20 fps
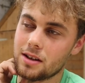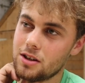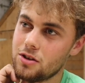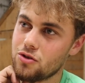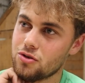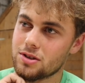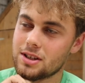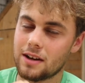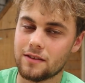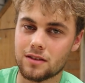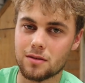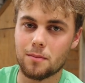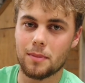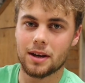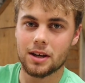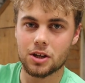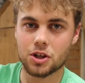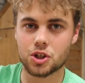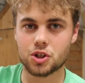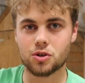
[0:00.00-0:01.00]
You just have to
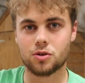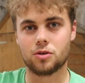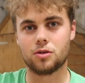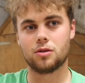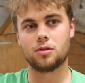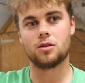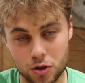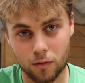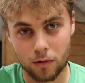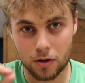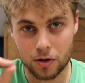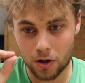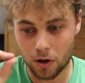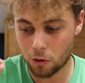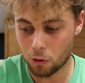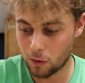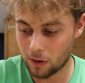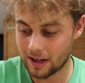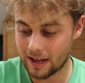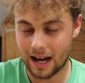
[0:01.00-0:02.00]
make sure there are
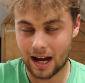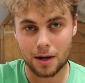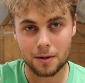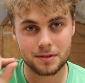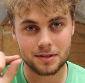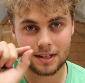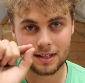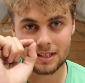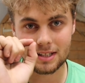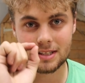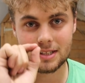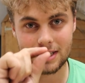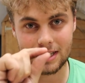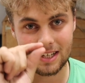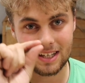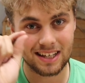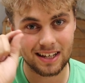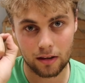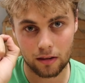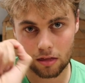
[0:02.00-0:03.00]
no gaps
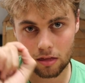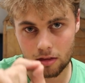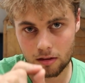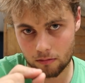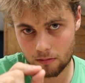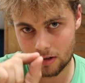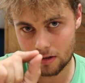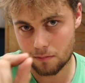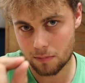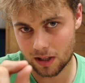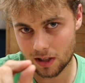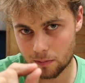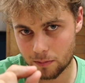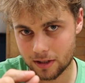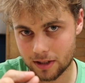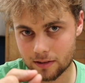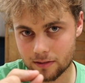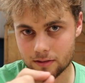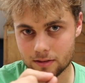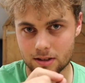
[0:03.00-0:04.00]
exceeding
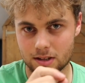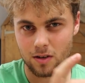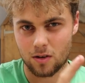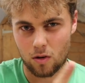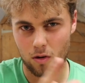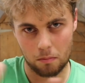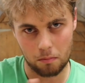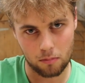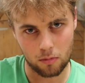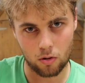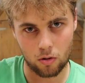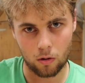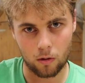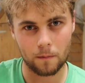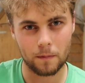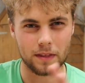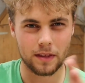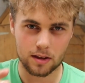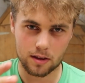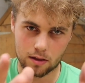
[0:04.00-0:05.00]
3mm or more.